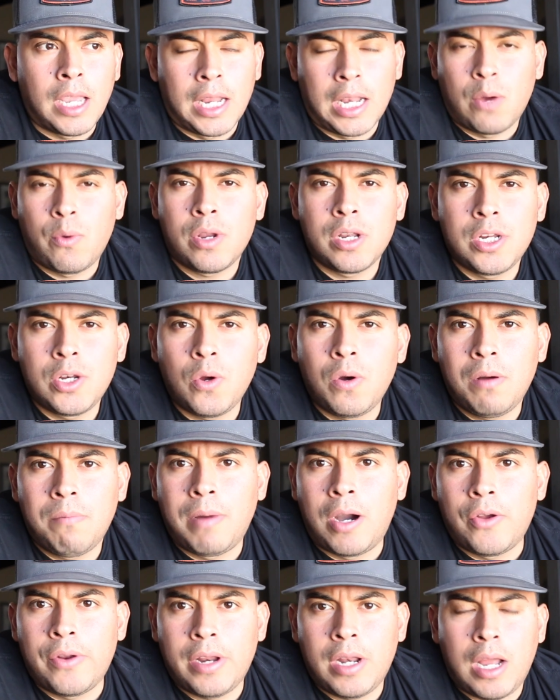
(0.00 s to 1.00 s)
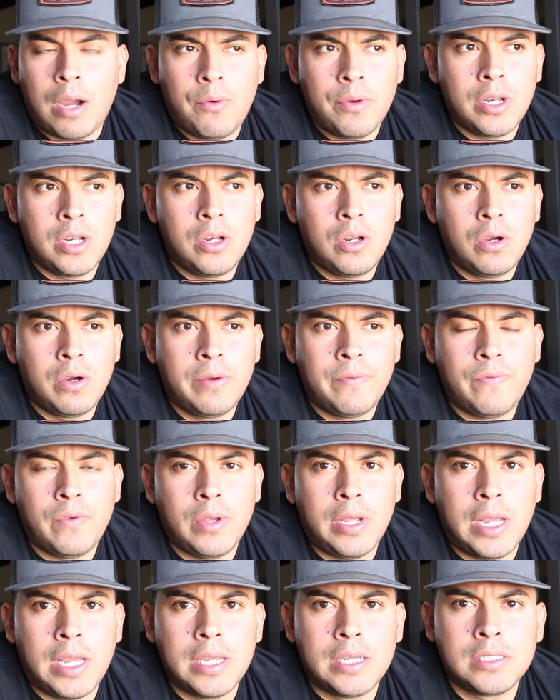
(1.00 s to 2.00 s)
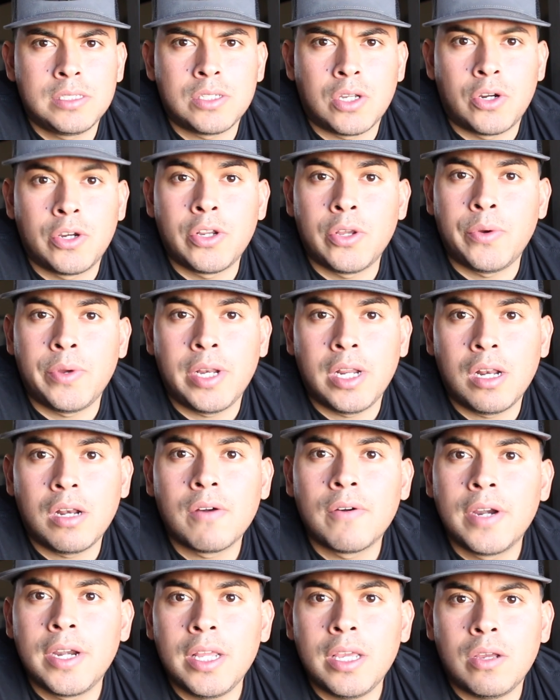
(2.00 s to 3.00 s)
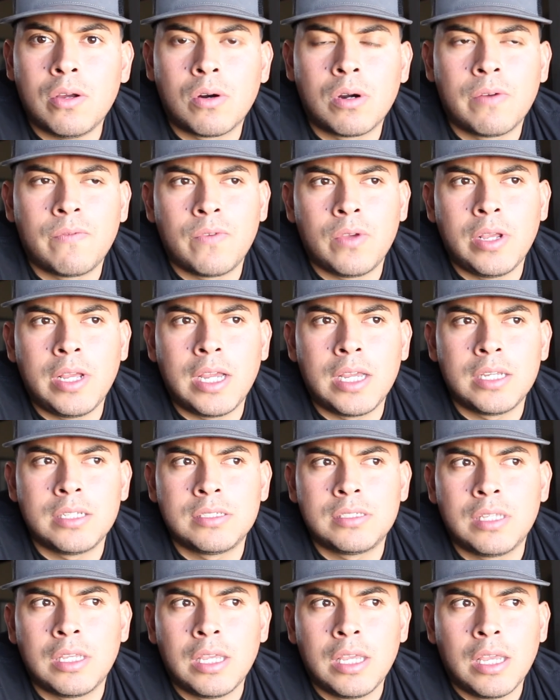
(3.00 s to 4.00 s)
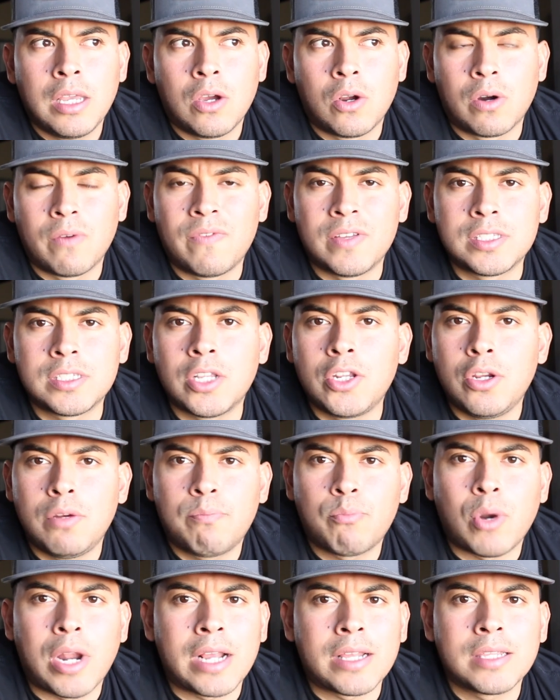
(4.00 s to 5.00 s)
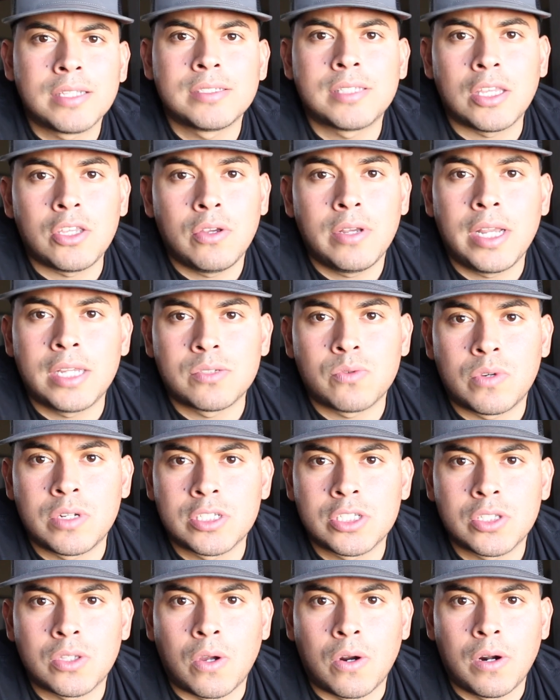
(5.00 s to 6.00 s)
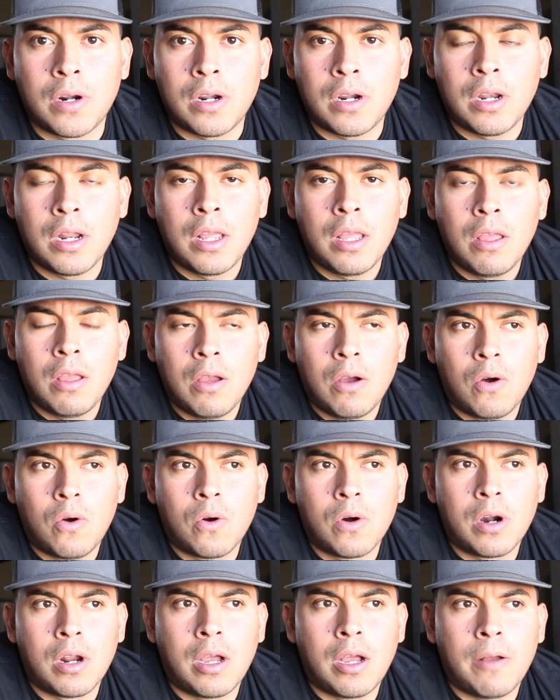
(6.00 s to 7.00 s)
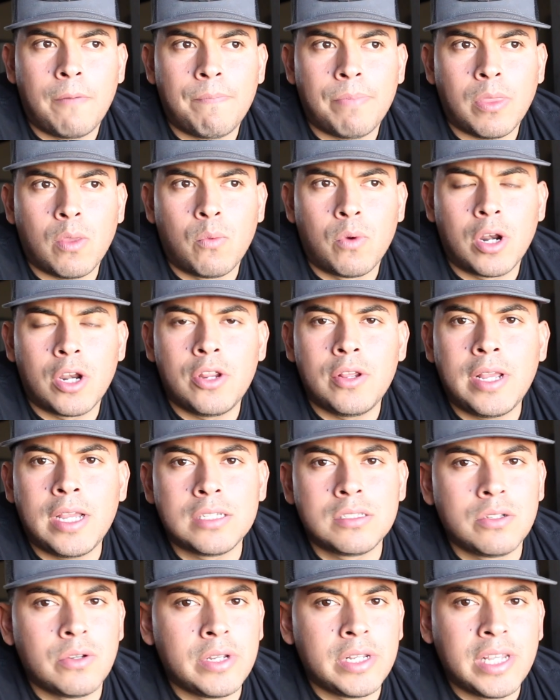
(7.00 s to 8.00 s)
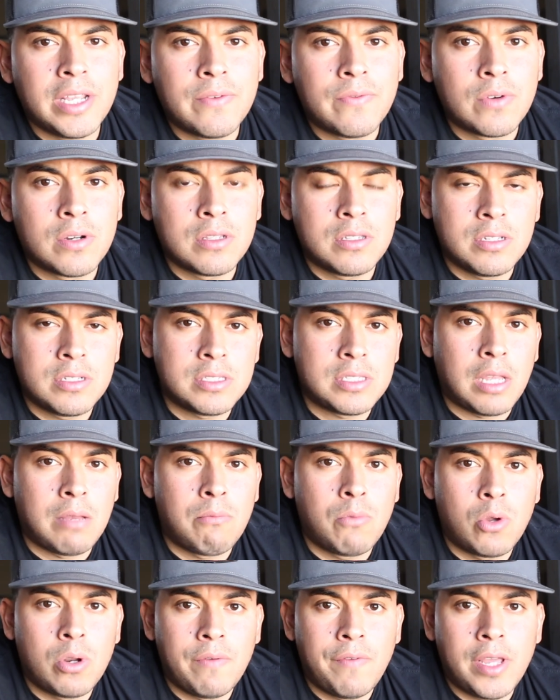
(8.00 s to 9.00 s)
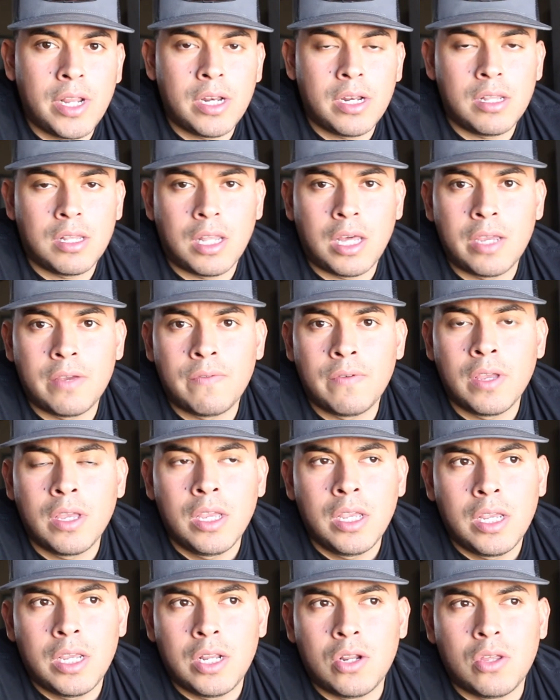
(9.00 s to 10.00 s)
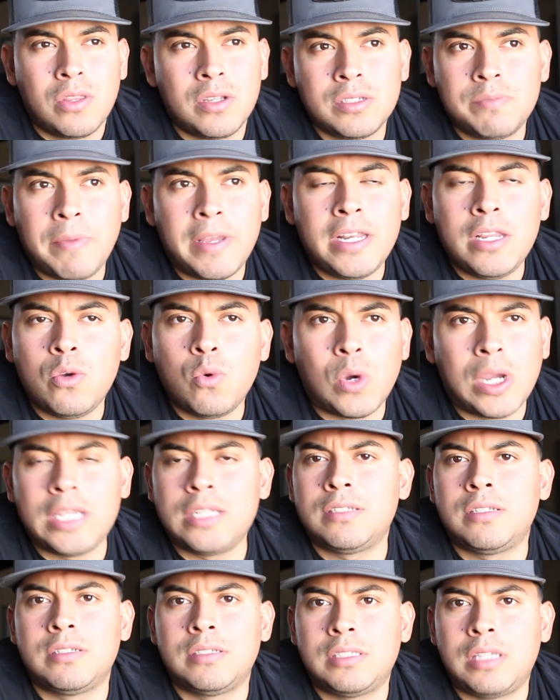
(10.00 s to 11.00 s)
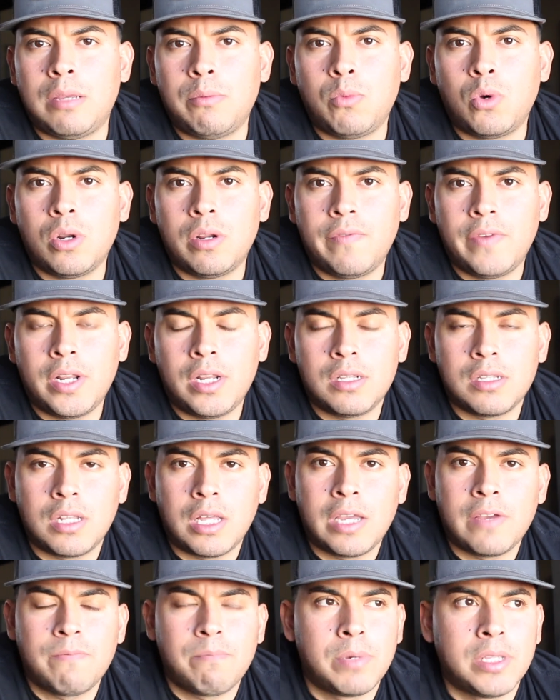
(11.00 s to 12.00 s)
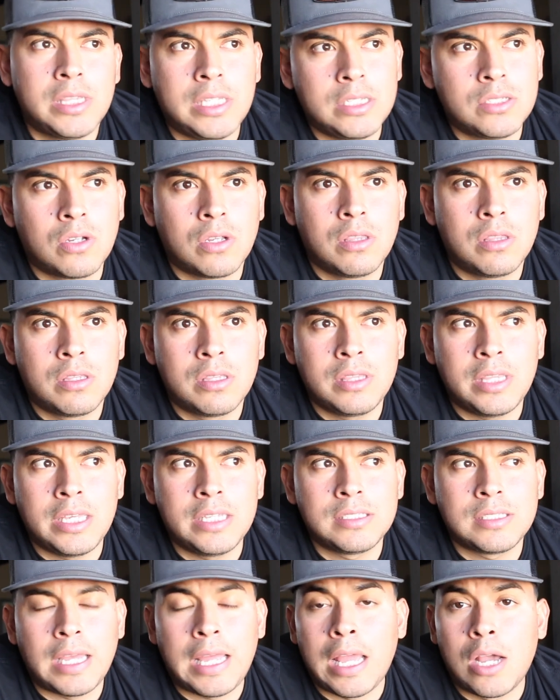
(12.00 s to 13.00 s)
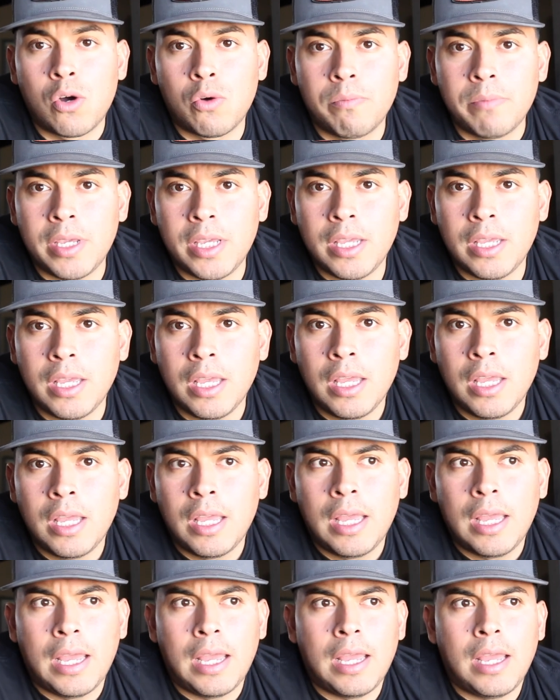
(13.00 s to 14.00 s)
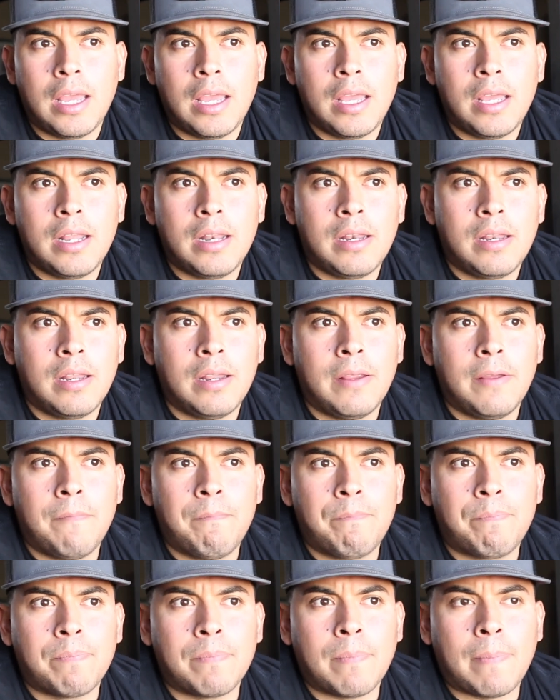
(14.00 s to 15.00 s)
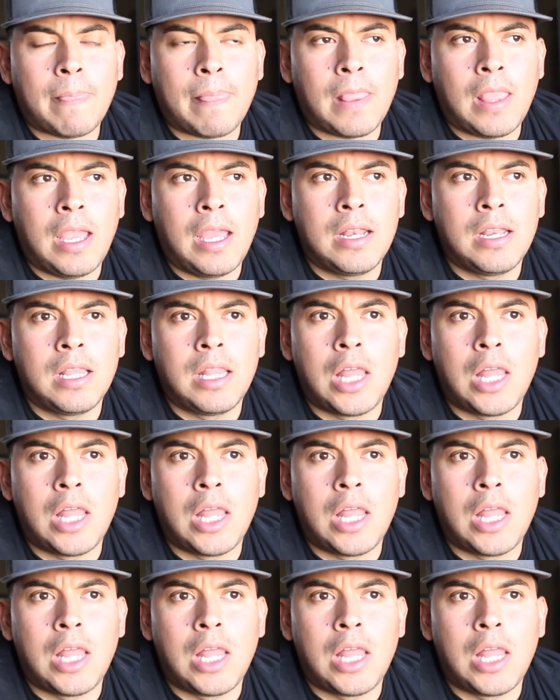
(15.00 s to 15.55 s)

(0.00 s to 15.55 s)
and I want to know about it. I want to know if you guys are doing it already, or if you guys, or if it's a new practice that you guys want to start, or um, what are you guys doing different to stay motivated in life. You know, there's many ways to stay motivated in life, but these are the things that help me and and